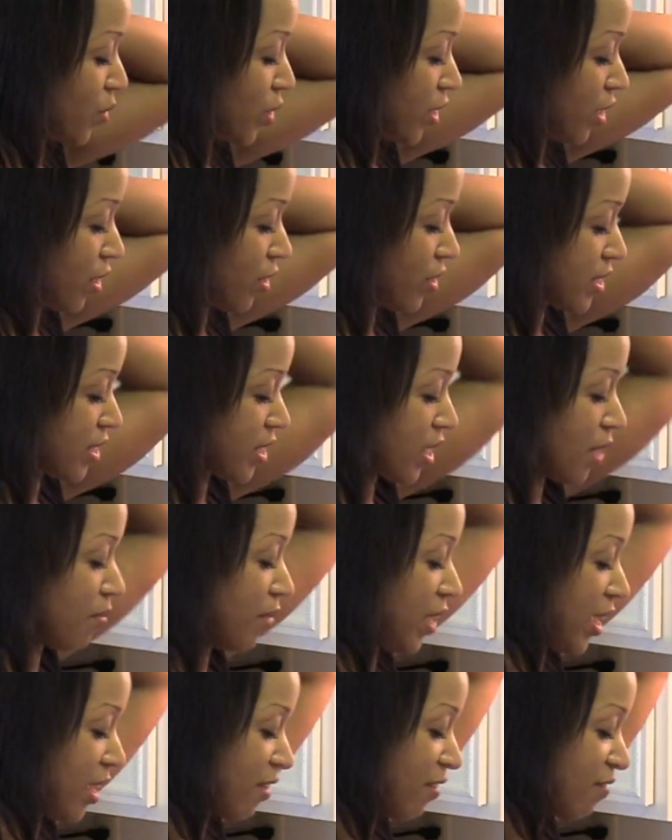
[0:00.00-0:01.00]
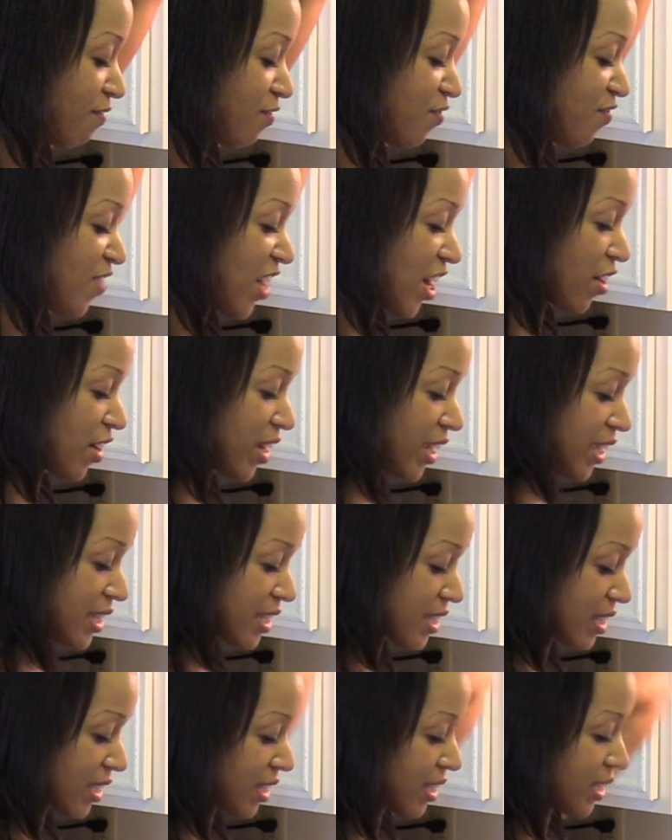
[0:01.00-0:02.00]
where there's some like
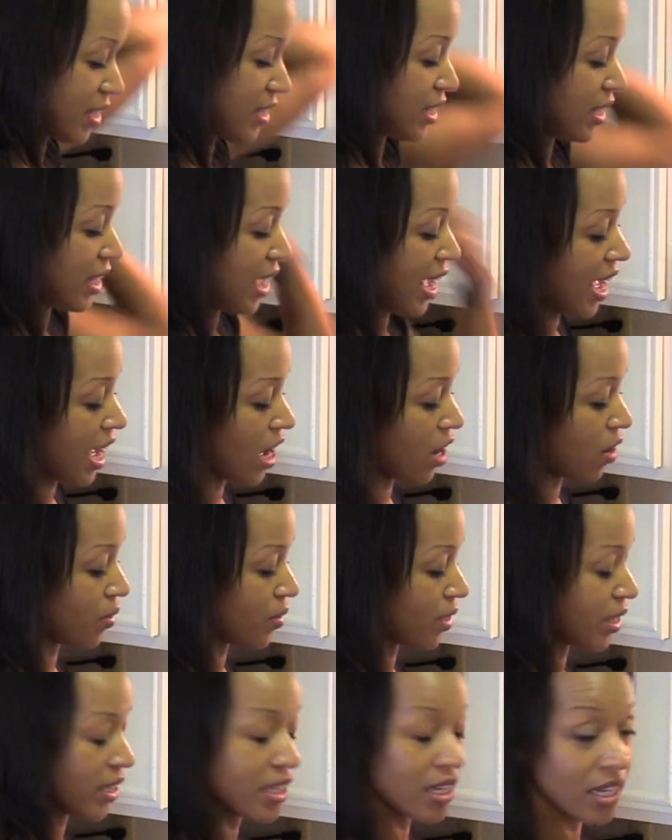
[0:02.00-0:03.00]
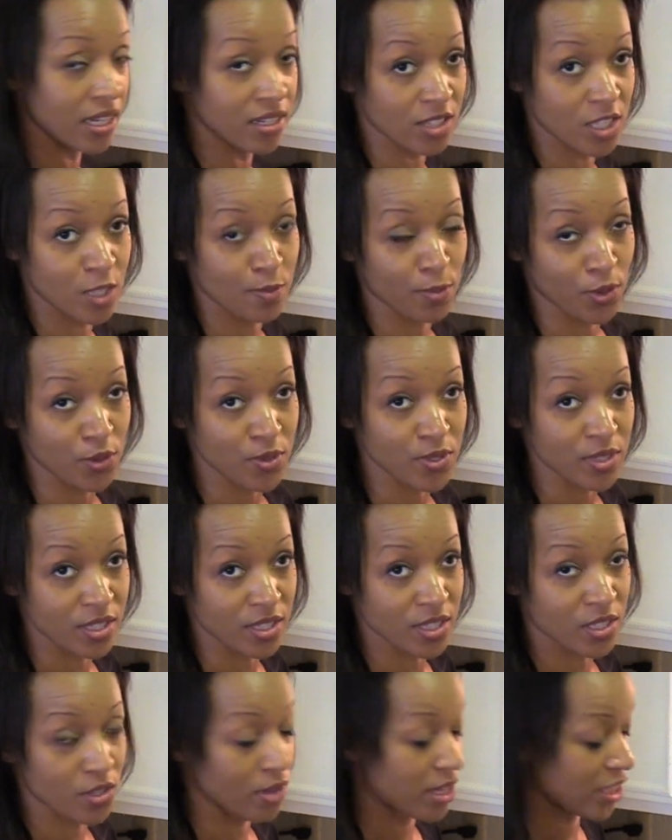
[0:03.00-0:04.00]
variances in how the heat
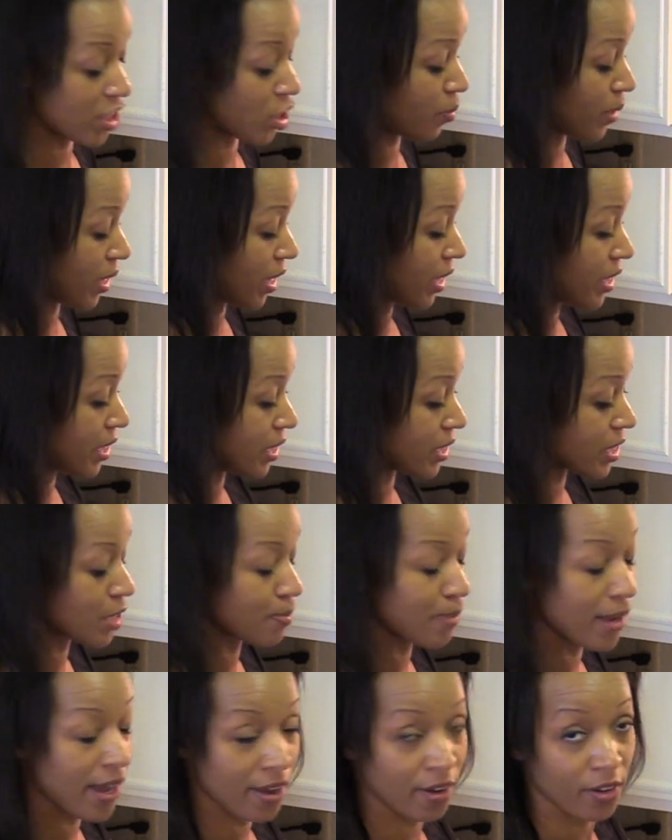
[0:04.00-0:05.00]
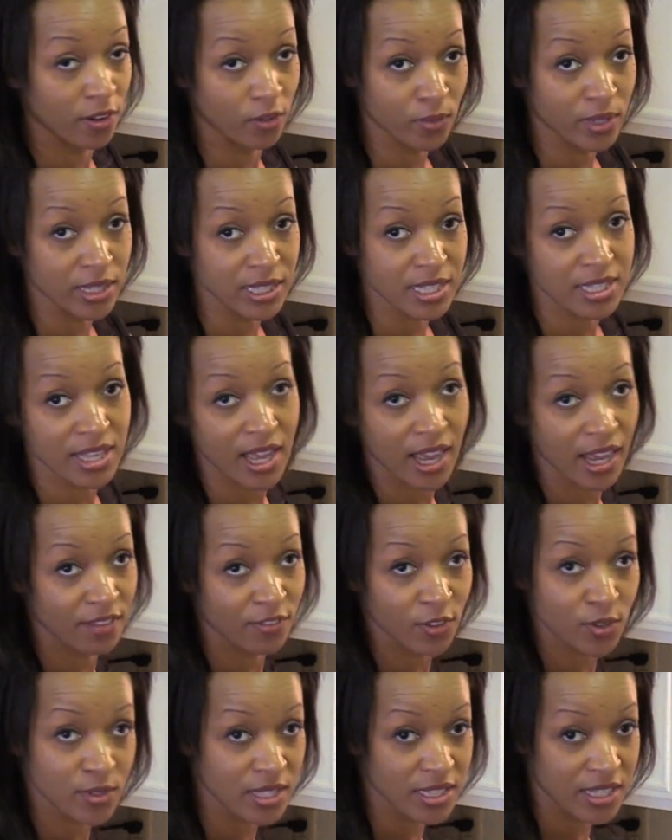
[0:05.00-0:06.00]
disperses. So like there'll be a heat spot on one
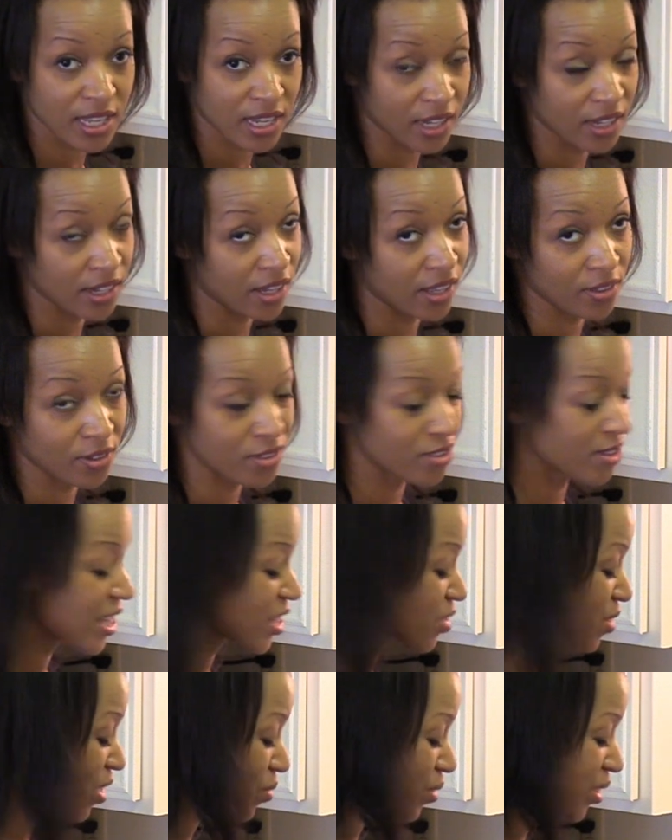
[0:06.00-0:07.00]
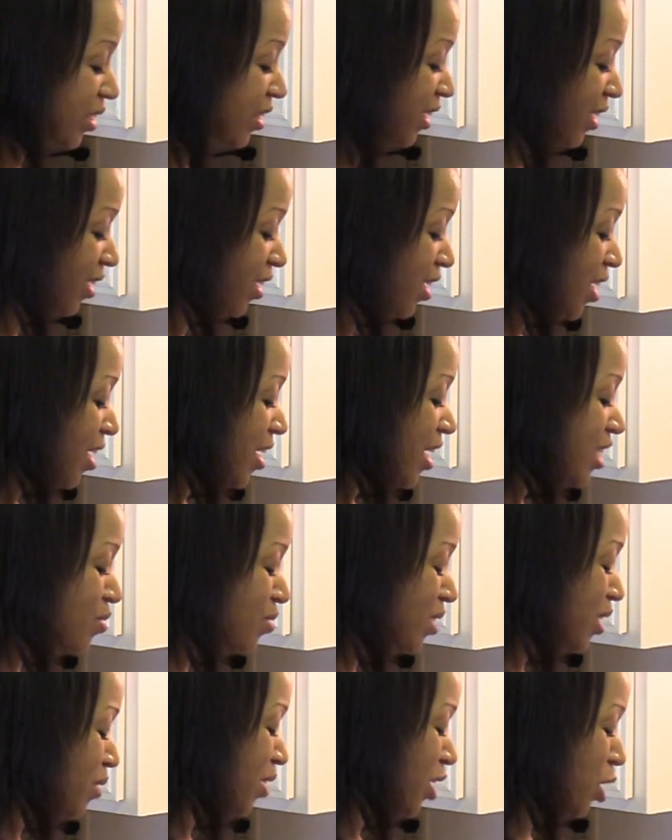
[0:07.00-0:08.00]
side versus like another. So that's like really, it's
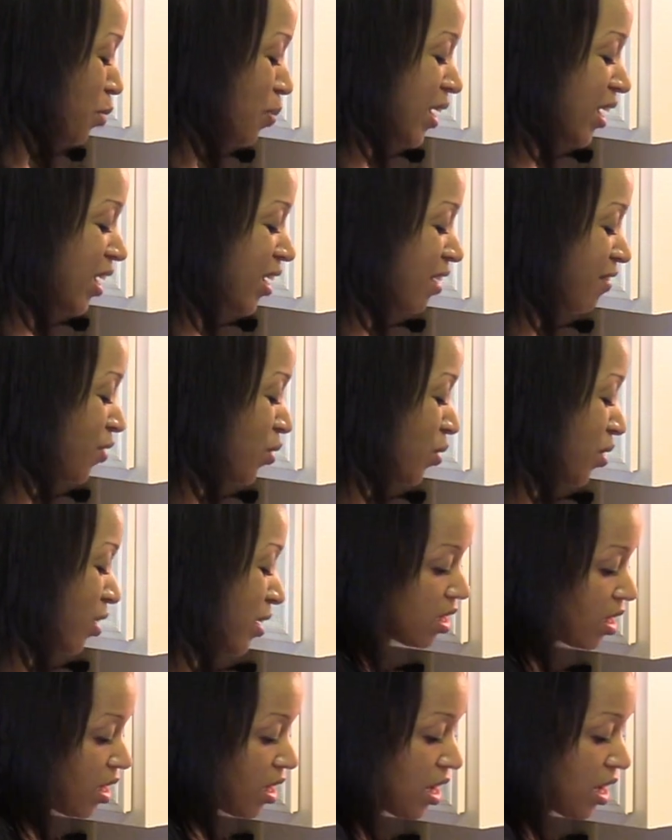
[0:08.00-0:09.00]
really what you're paying for.